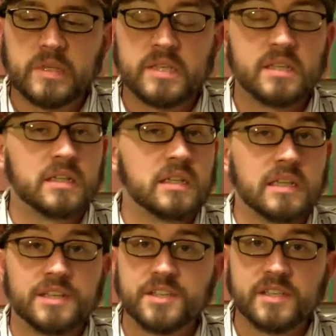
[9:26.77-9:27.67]
Still
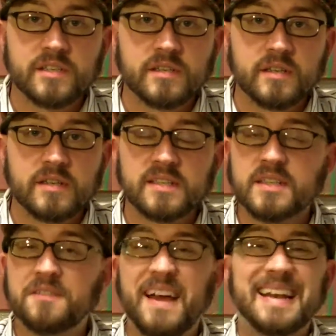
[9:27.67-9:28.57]
delicious,
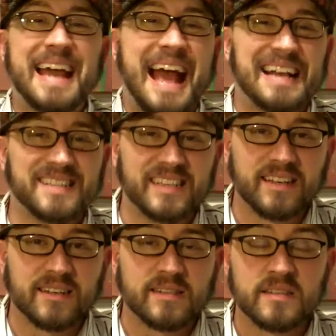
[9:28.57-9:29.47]
still
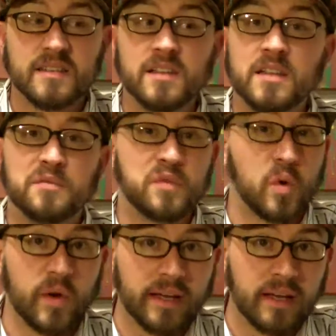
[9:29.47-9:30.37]
fantastic, still a
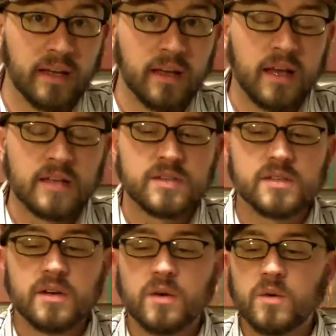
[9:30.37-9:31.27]
Laphroaig.
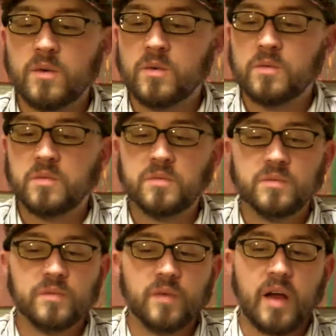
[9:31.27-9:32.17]
So
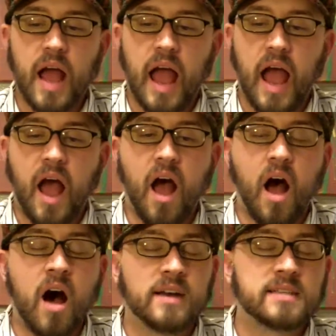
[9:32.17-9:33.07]

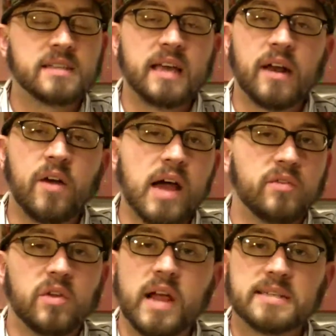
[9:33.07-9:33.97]
honestly, I don't have
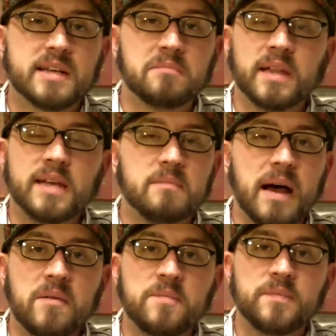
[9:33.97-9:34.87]
a whole lot to complain
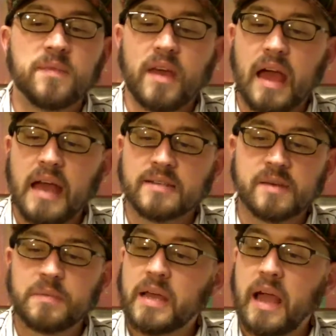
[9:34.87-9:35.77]
about.
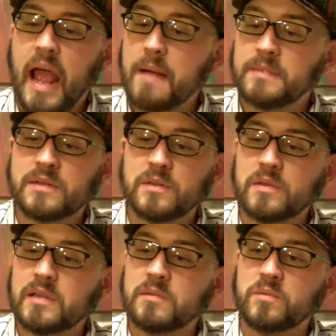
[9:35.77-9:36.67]
Something I
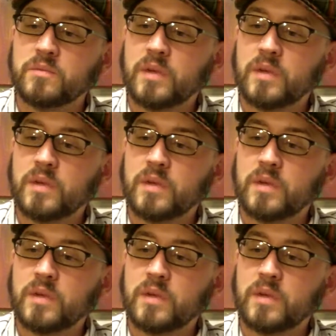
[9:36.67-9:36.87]
absolutely